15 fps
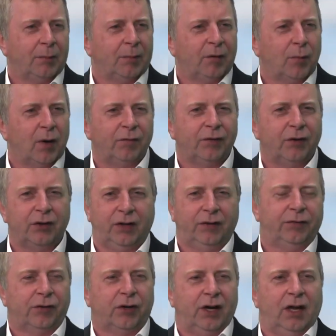above
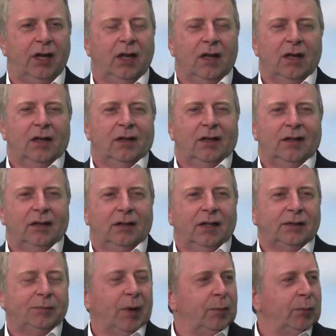133, and
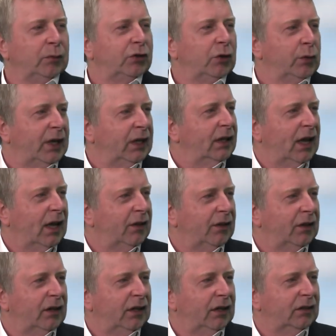there's people talking now
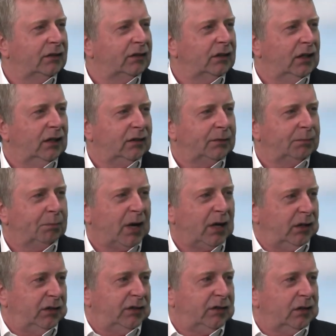that it's
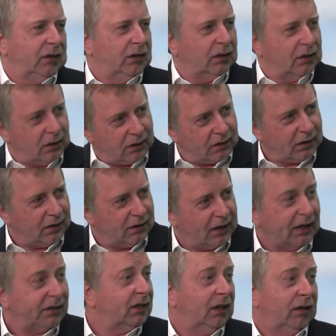based, and
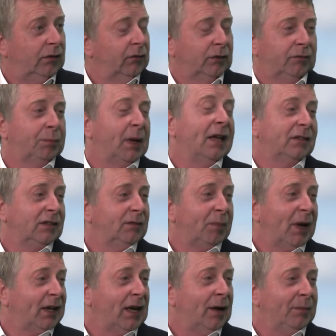that's it. And the bounce is
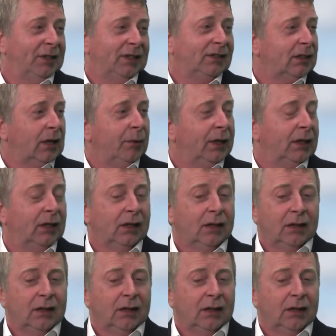back up, and it's going.